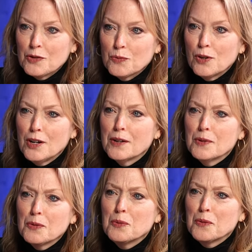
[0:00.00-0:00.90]
wrong
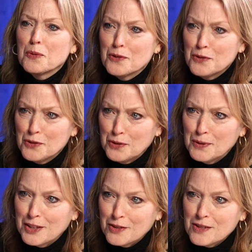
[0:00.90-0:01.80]
with what we're
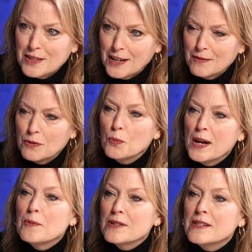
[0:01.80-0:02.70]
doing or say, the
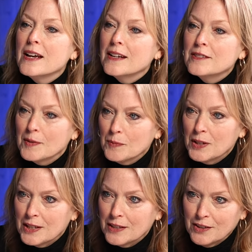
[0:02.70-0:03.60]
way we're saying
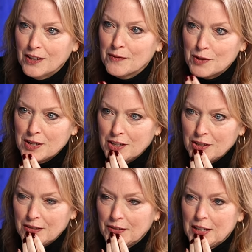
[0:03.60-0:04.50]
something in a
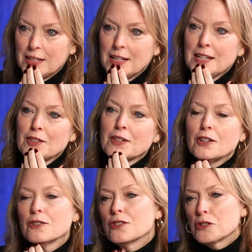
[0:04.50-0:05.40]
conversation, right? It's
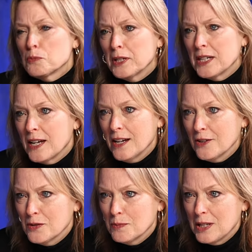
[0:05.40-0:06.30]
like you're just splitting
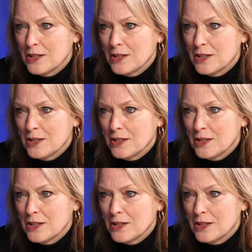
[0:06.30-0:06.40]
hairs means